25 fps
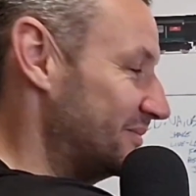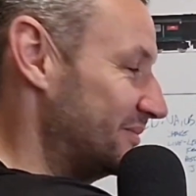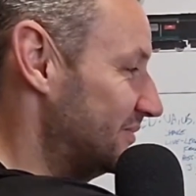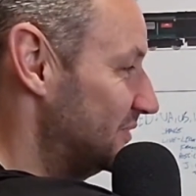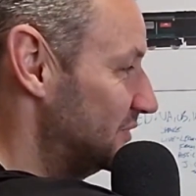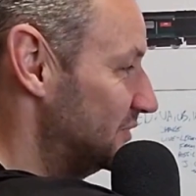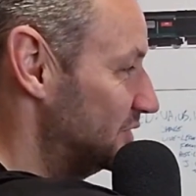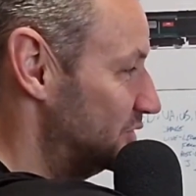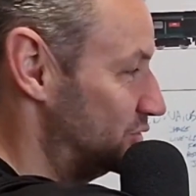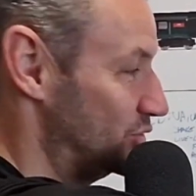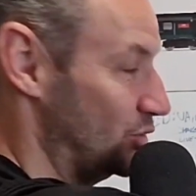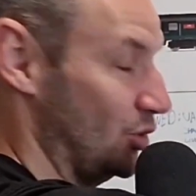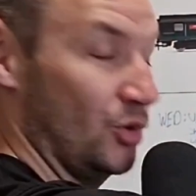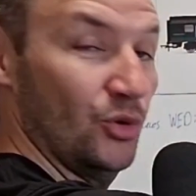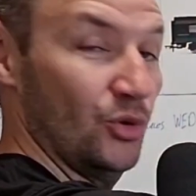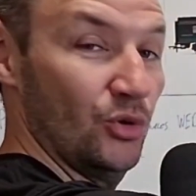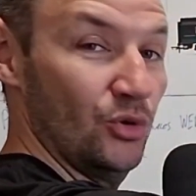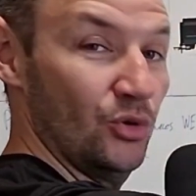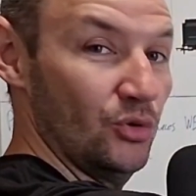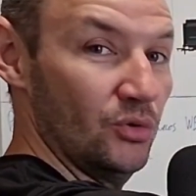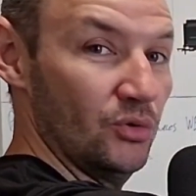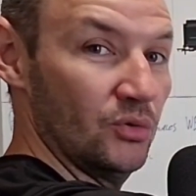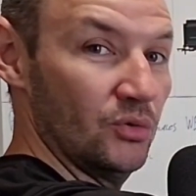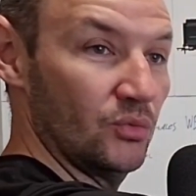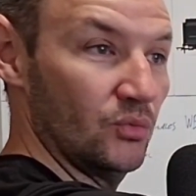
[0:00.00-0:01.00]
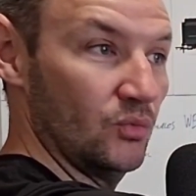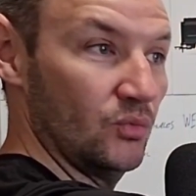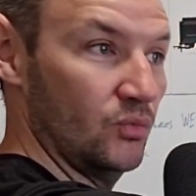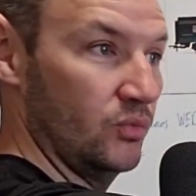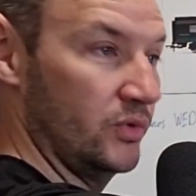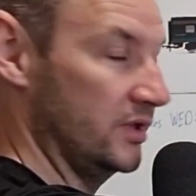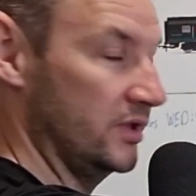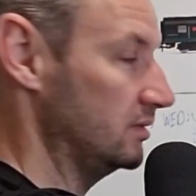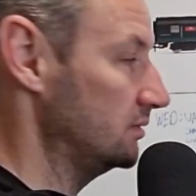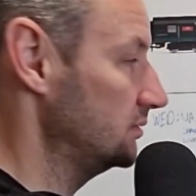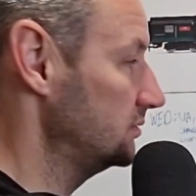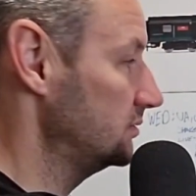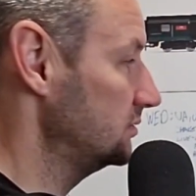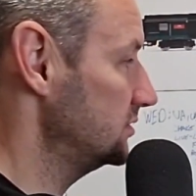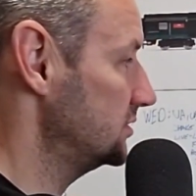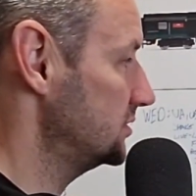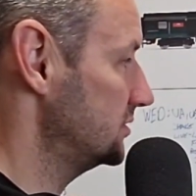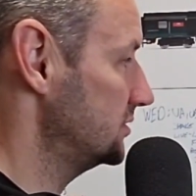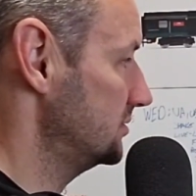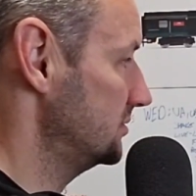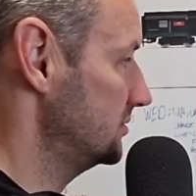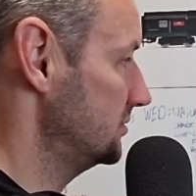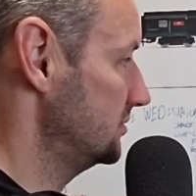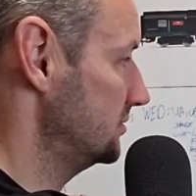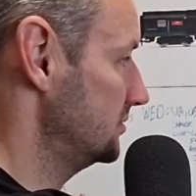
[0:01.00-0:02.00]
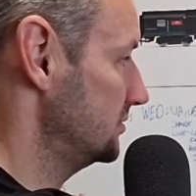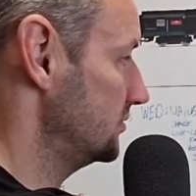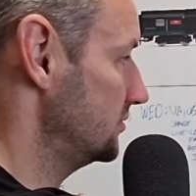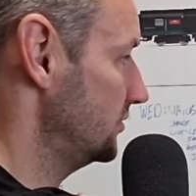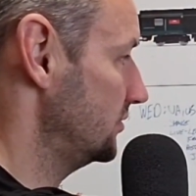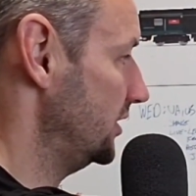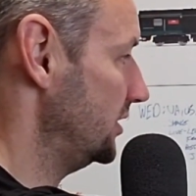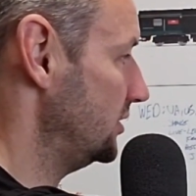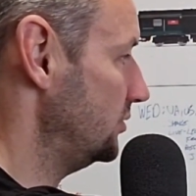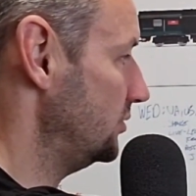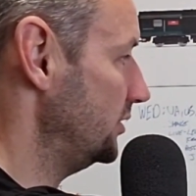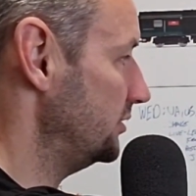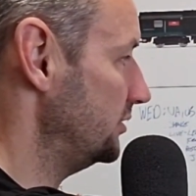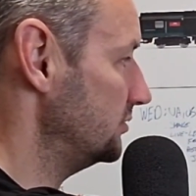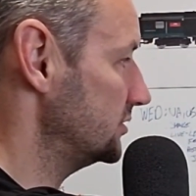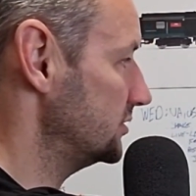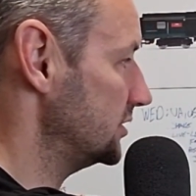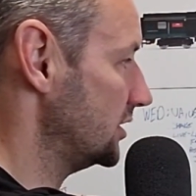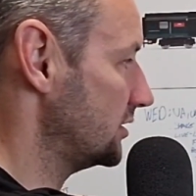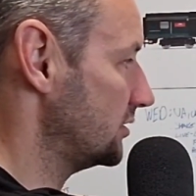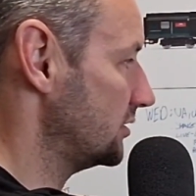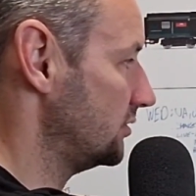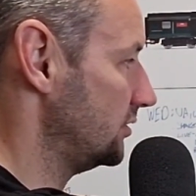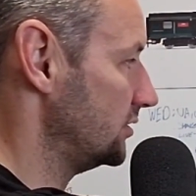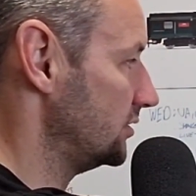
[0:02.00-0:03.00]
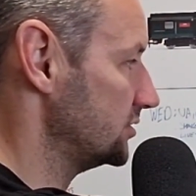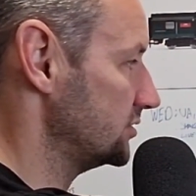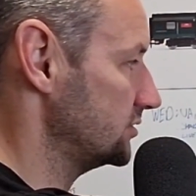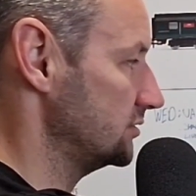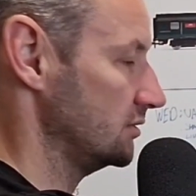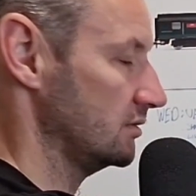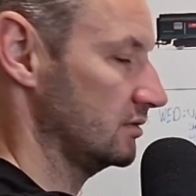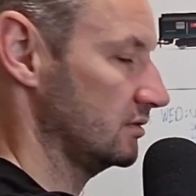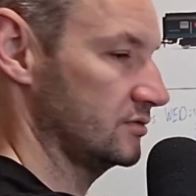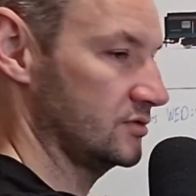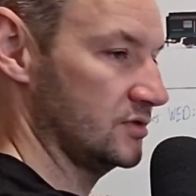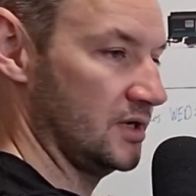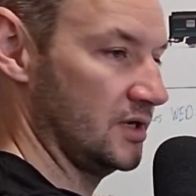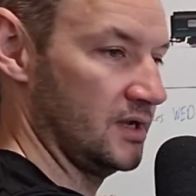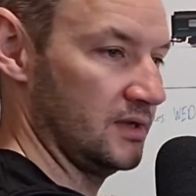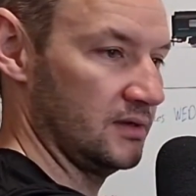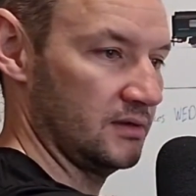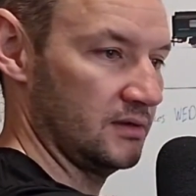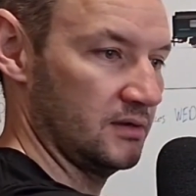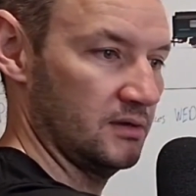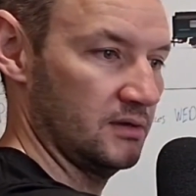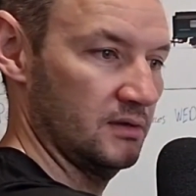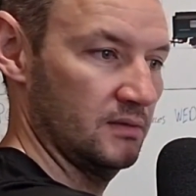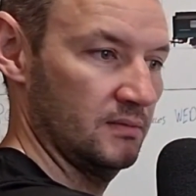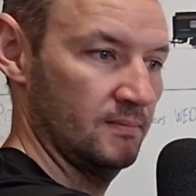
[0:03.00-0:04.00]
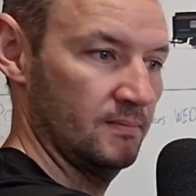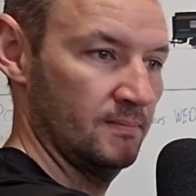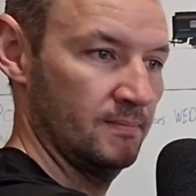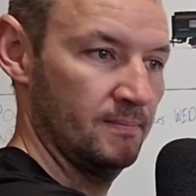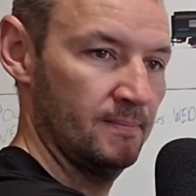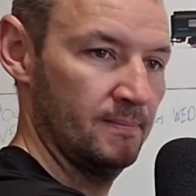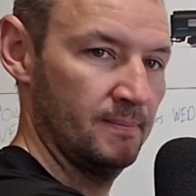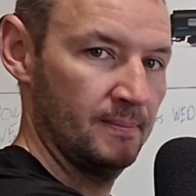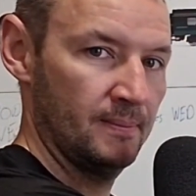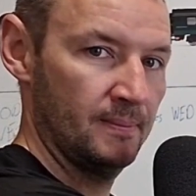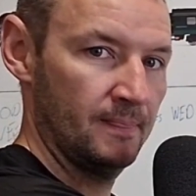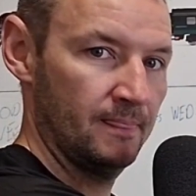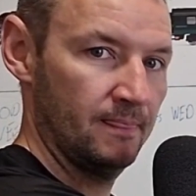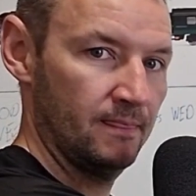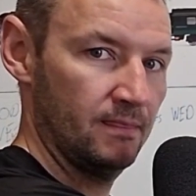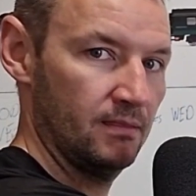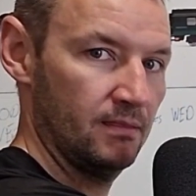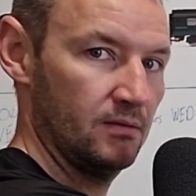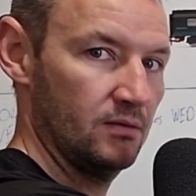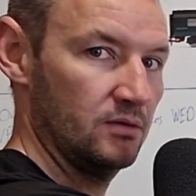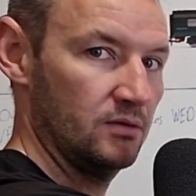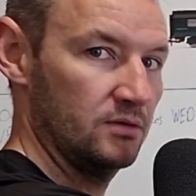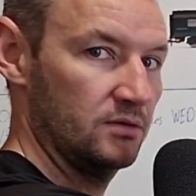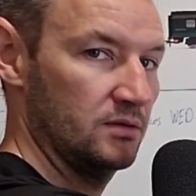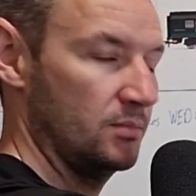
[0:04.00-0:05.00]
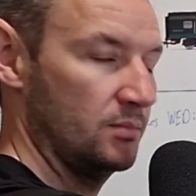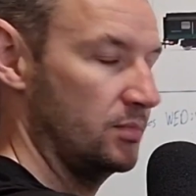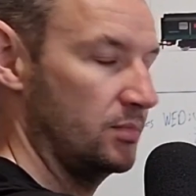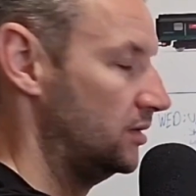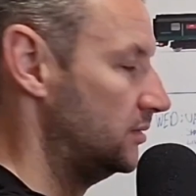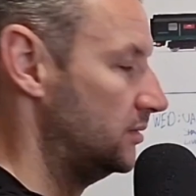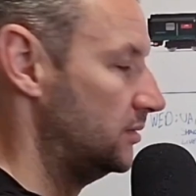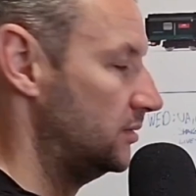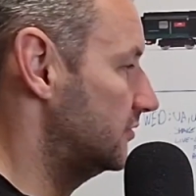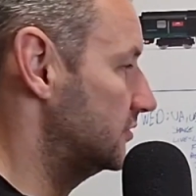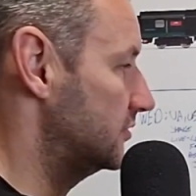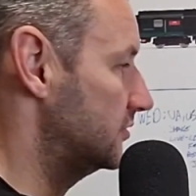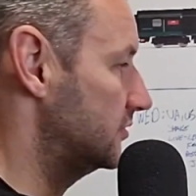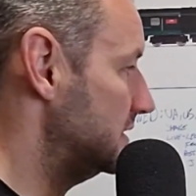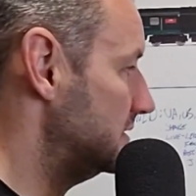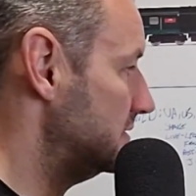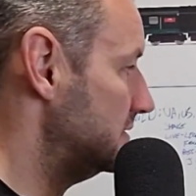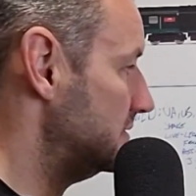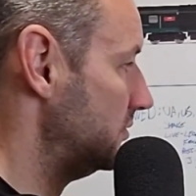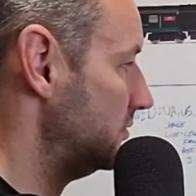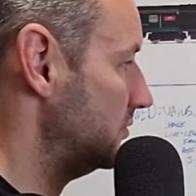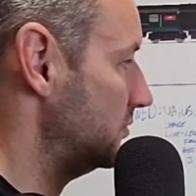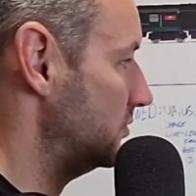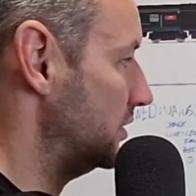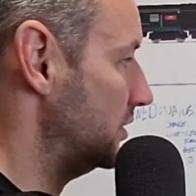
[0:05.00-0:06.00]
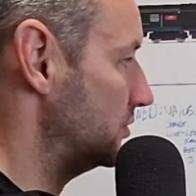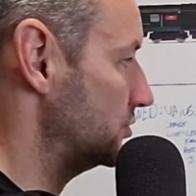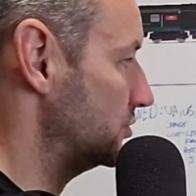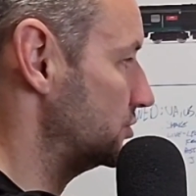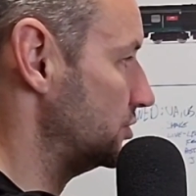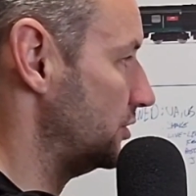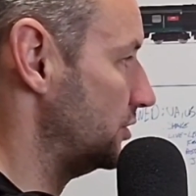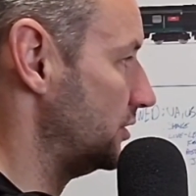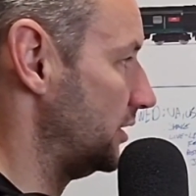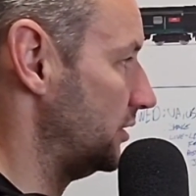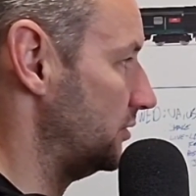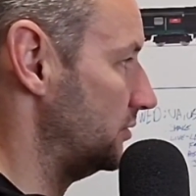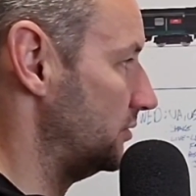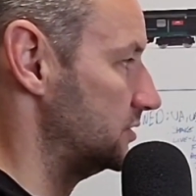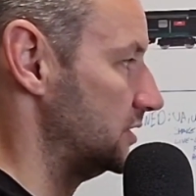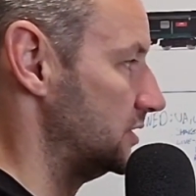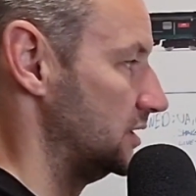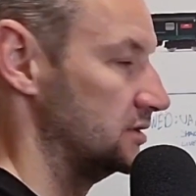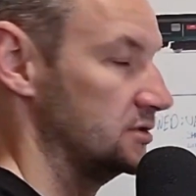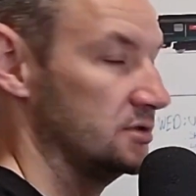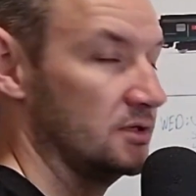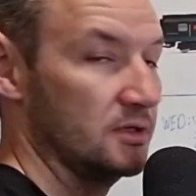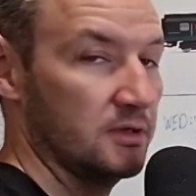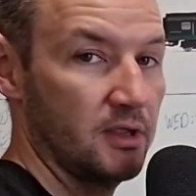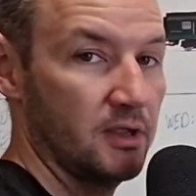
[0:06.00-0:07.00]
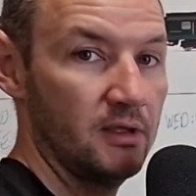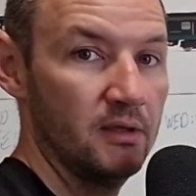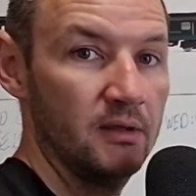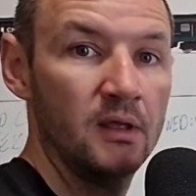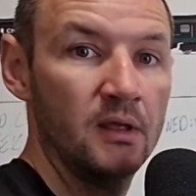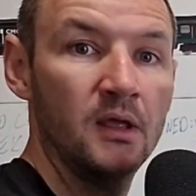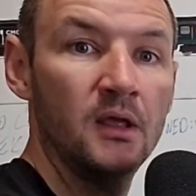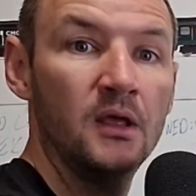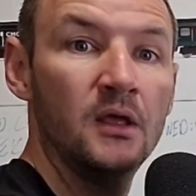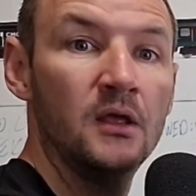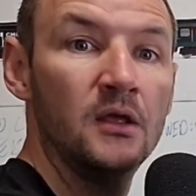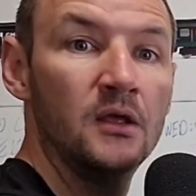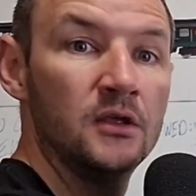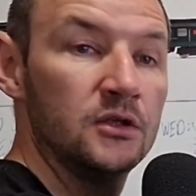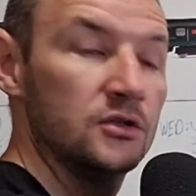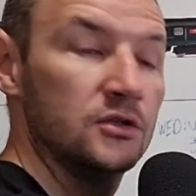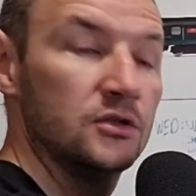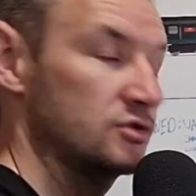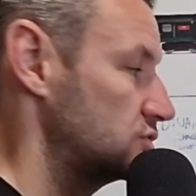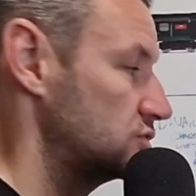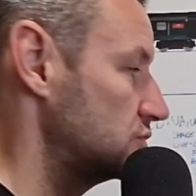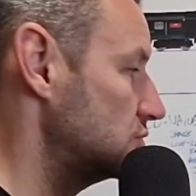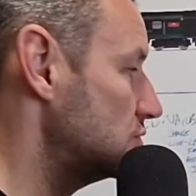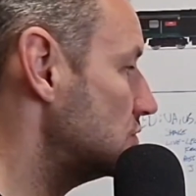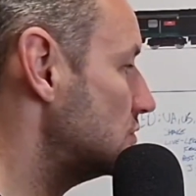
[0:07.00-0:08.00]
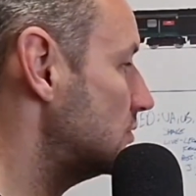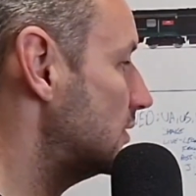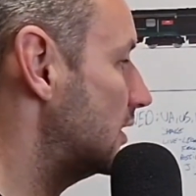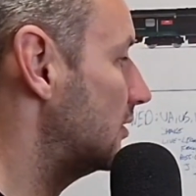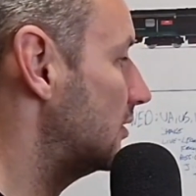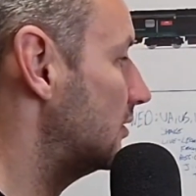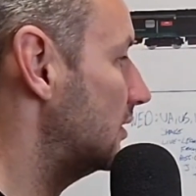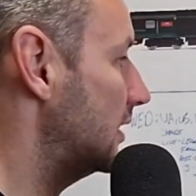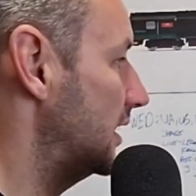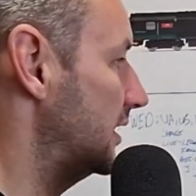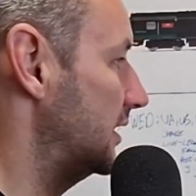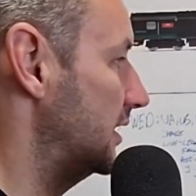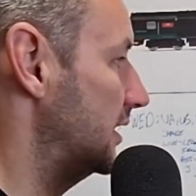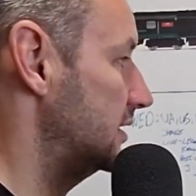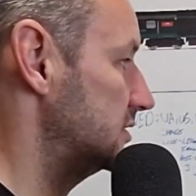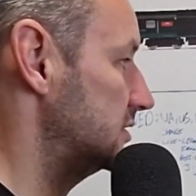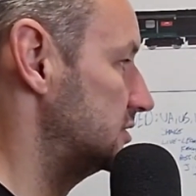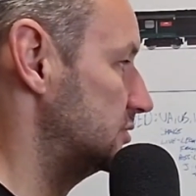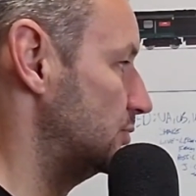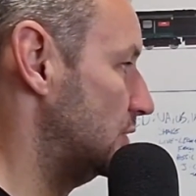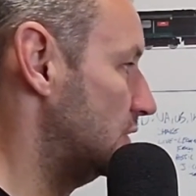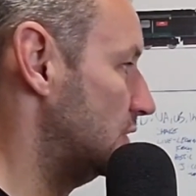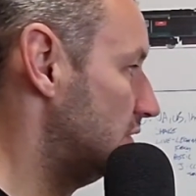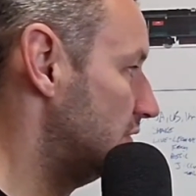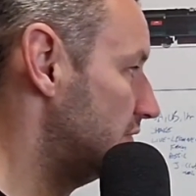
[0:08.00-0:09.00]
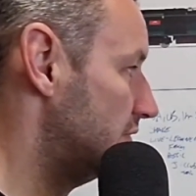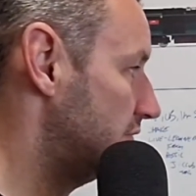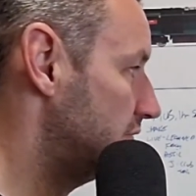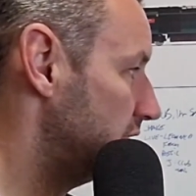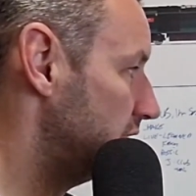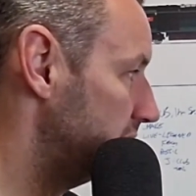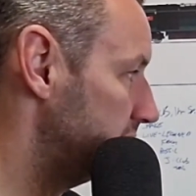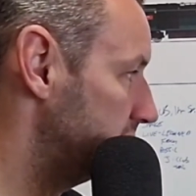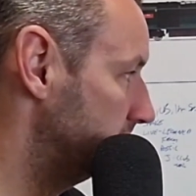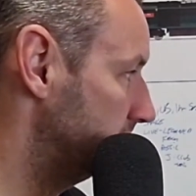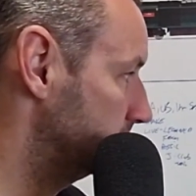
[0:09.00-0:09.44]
two wheels, rail wheels across your track on the bottom of a train will short out a track circuit. So will a nice spot of flooding.